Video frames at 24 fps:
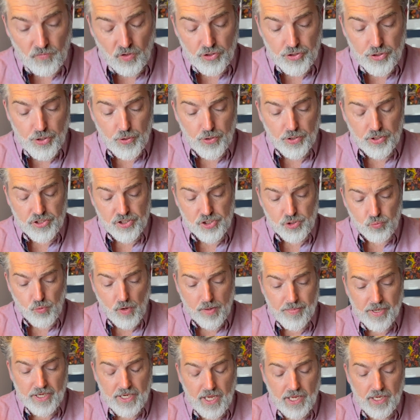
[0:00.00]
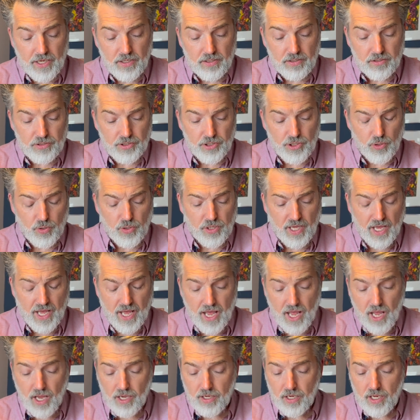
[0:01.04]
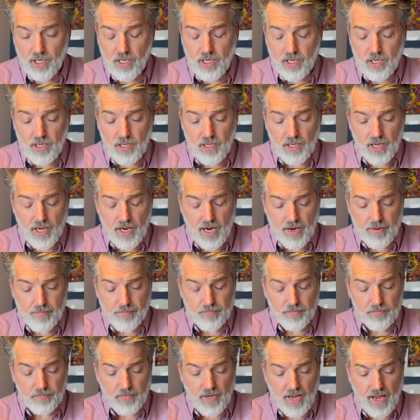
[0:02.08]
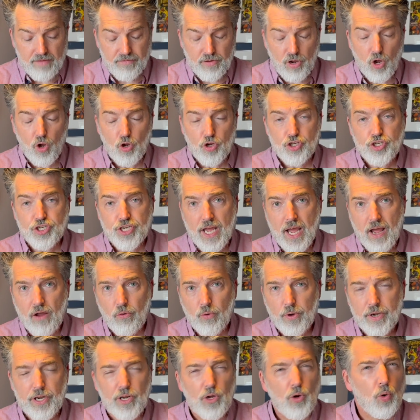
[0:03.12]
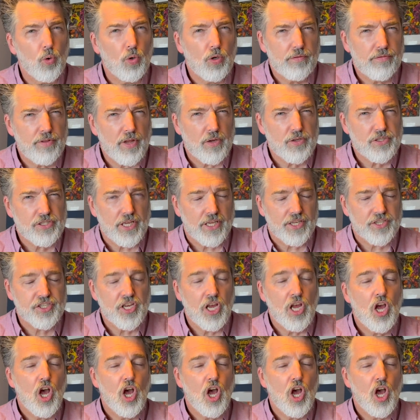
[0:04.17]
You can swim in it, you can have a hot shower in it, all of those things,